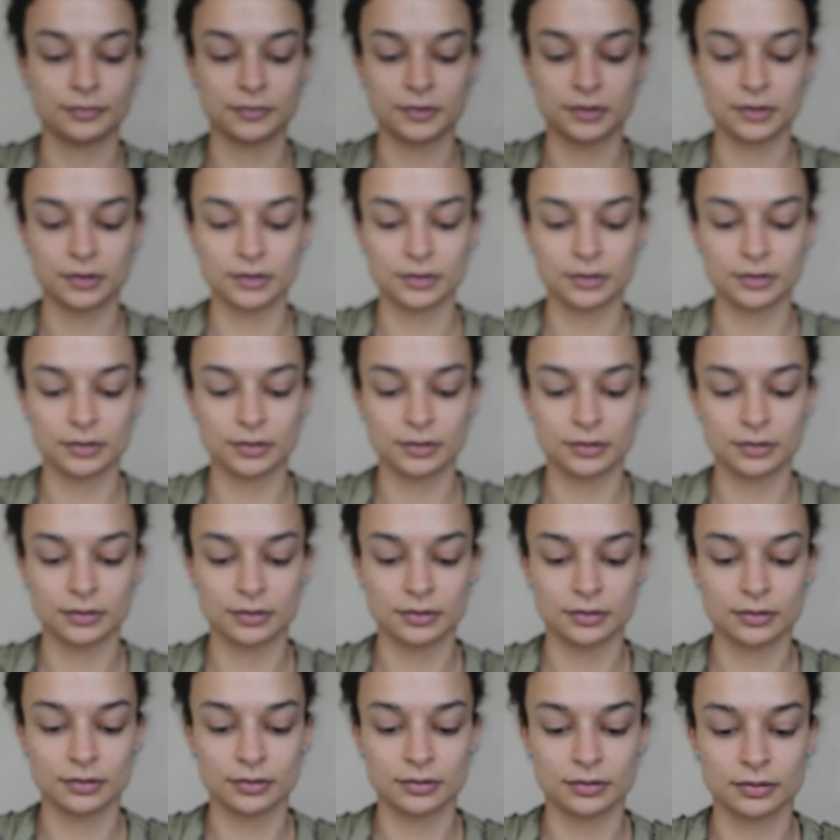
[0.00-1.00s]

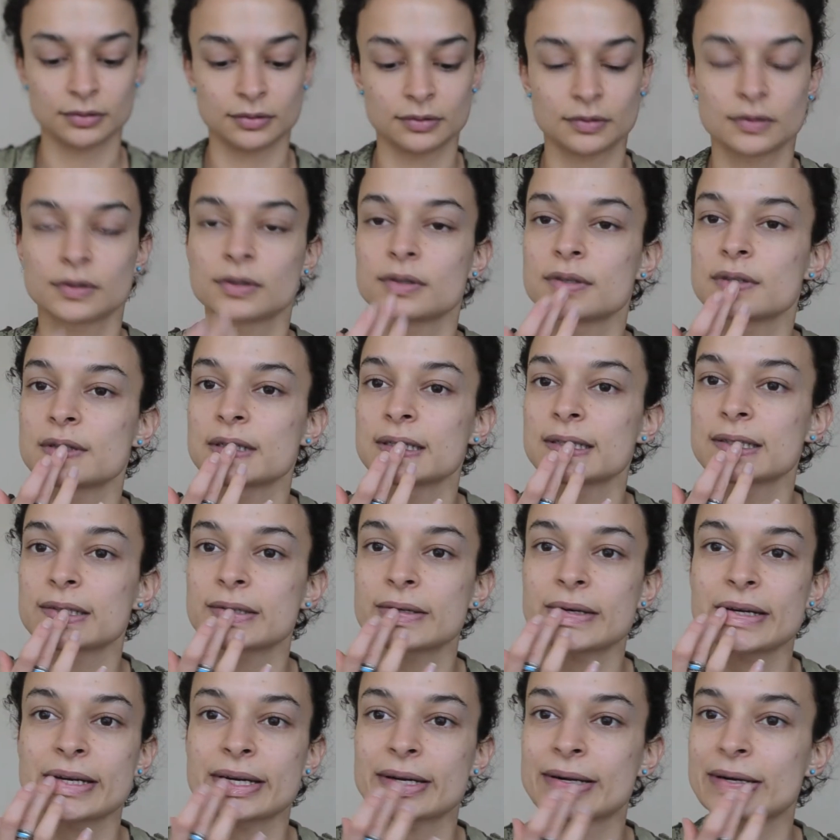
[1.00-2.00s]
It's
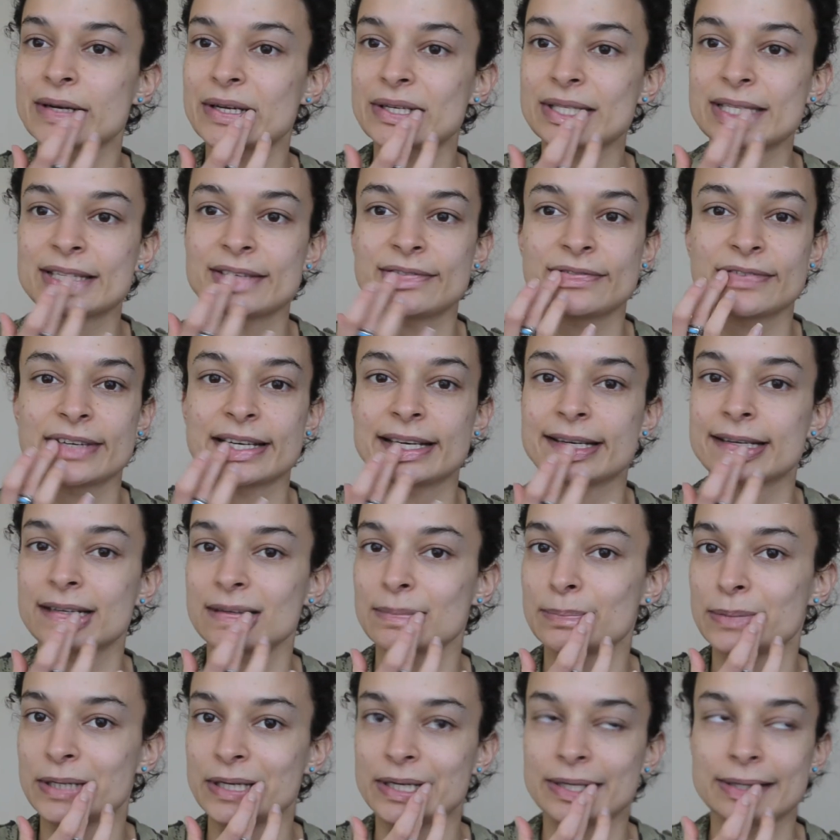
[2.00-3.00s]
quite a glossy finish,
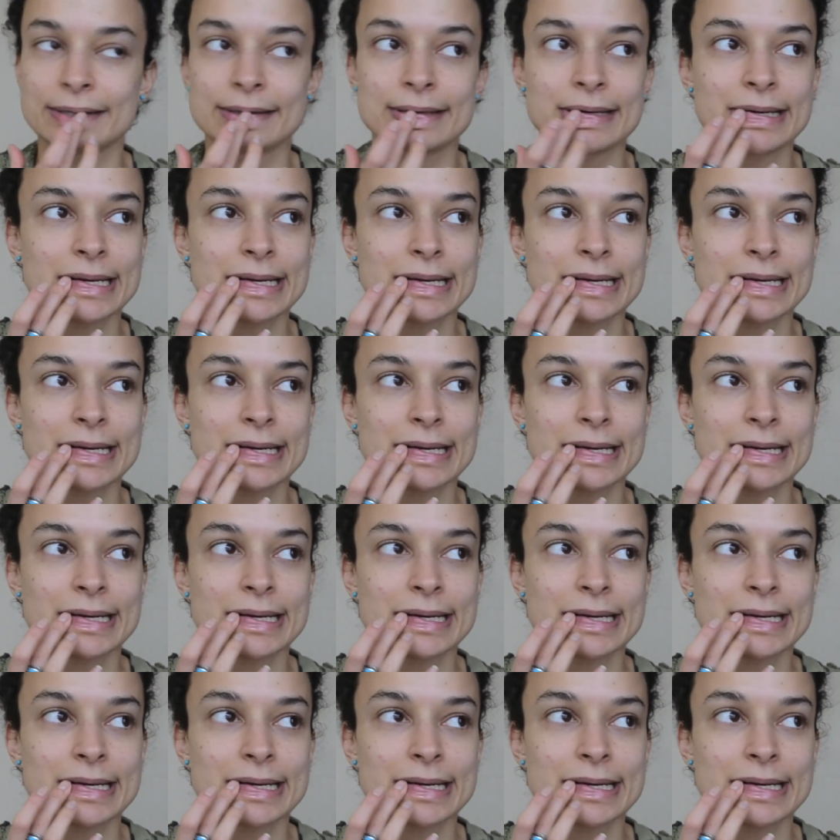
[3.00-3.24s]
but